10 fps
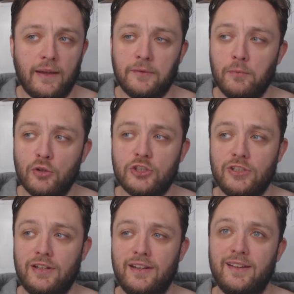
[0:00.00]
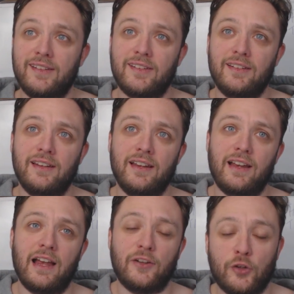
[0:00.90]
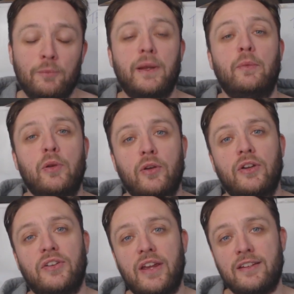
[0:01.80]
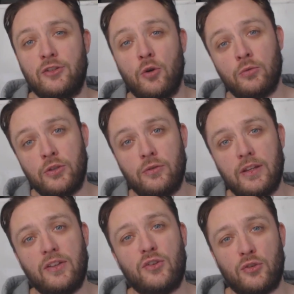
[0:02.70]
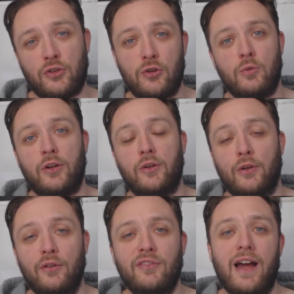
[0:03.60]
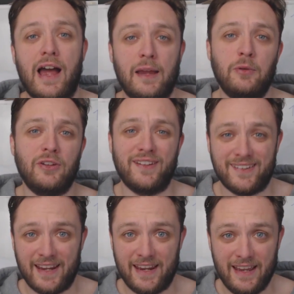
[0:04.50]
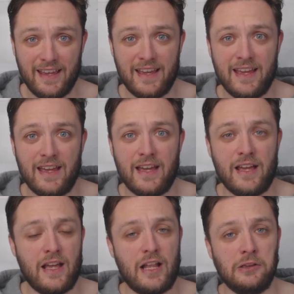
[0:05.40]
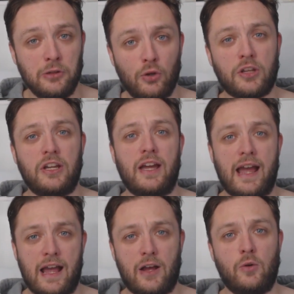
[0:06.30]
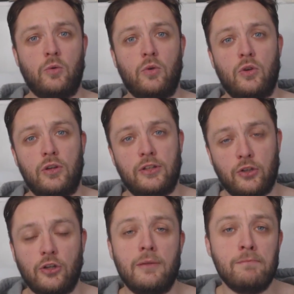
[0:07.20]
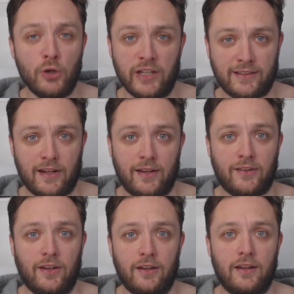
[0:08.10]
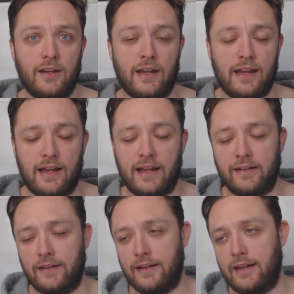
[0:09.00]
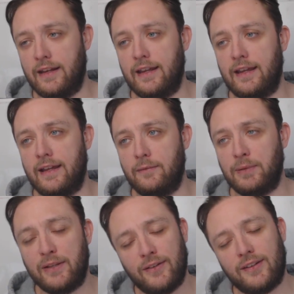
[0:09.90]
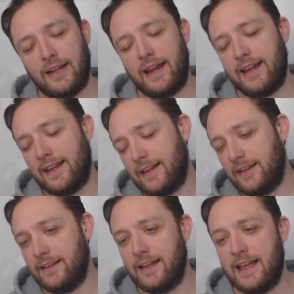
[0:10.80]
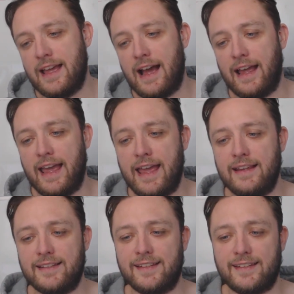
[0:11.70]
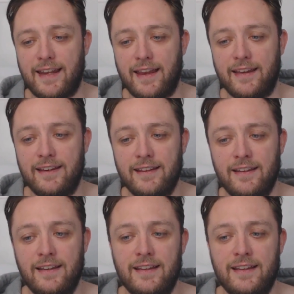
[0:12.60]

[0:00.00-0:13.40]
as much as some people are going to say, don't do this, just do what you love, I'm going to say, look at how you're going to monetize it. And because I hate to say